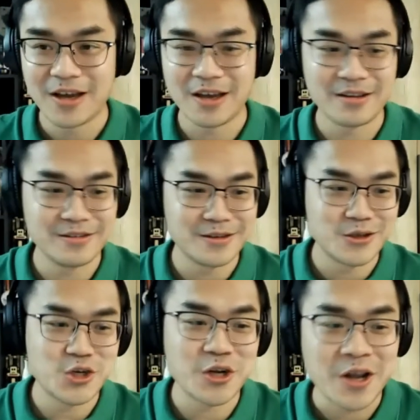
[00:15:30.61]
and
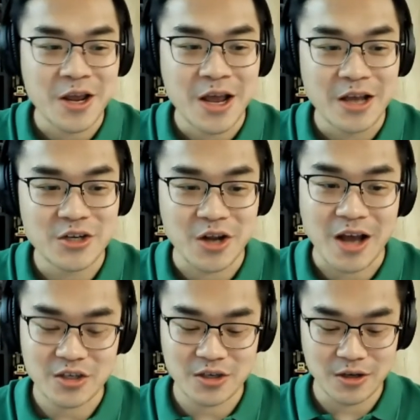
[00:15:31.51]
she she
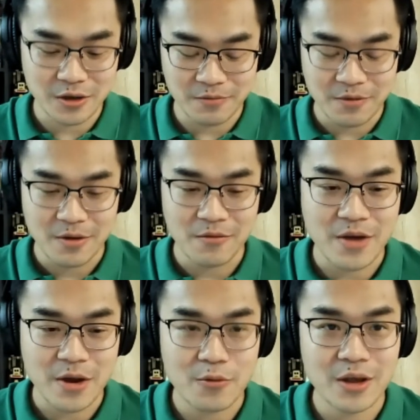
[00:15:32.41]
asked a
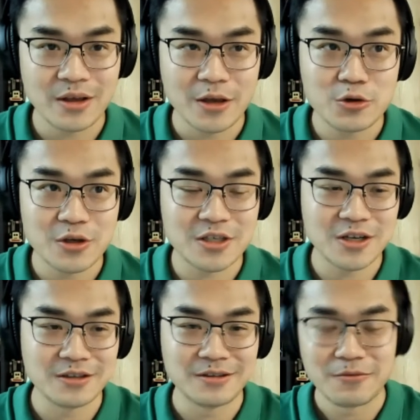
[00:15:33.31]
very
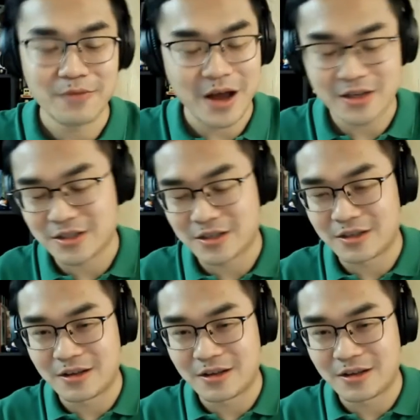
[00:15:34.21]
interesting asked